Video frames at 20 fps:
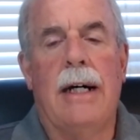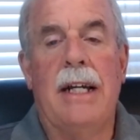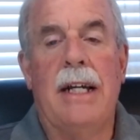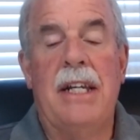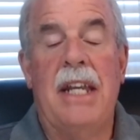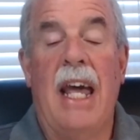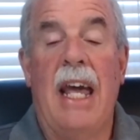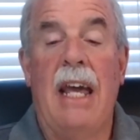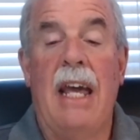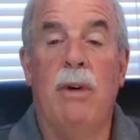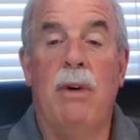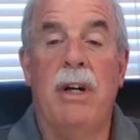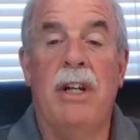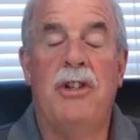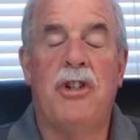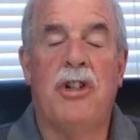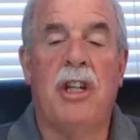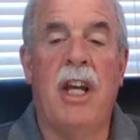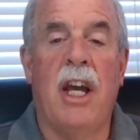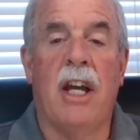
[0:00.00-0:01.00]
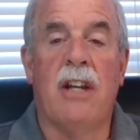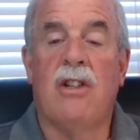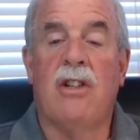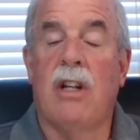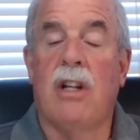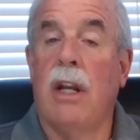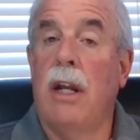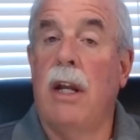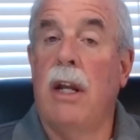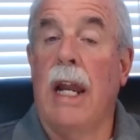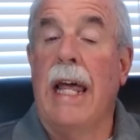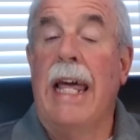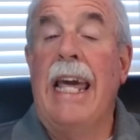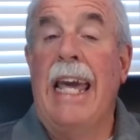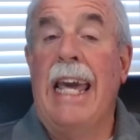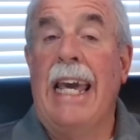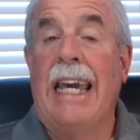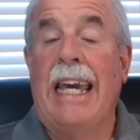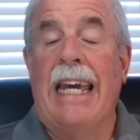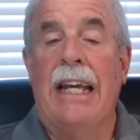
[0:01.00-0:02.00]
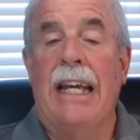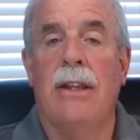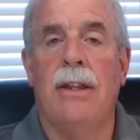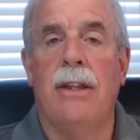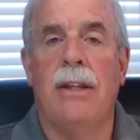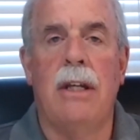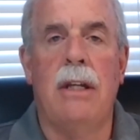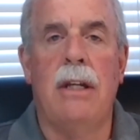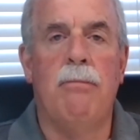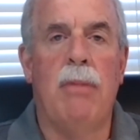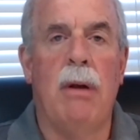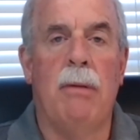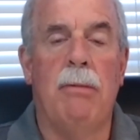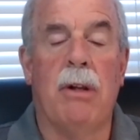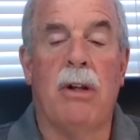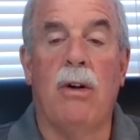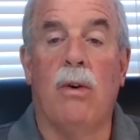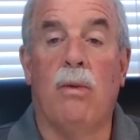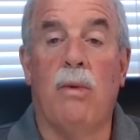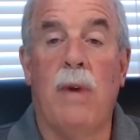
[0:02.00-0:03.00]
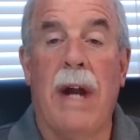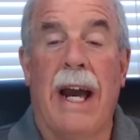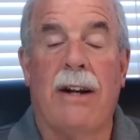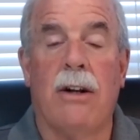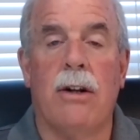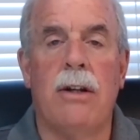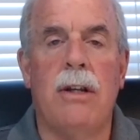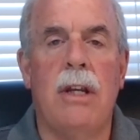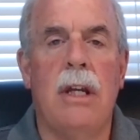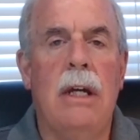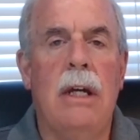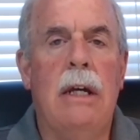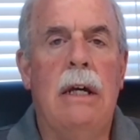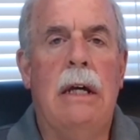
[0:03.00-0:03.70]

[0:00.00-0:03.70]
day which gets little ink in the biblical record,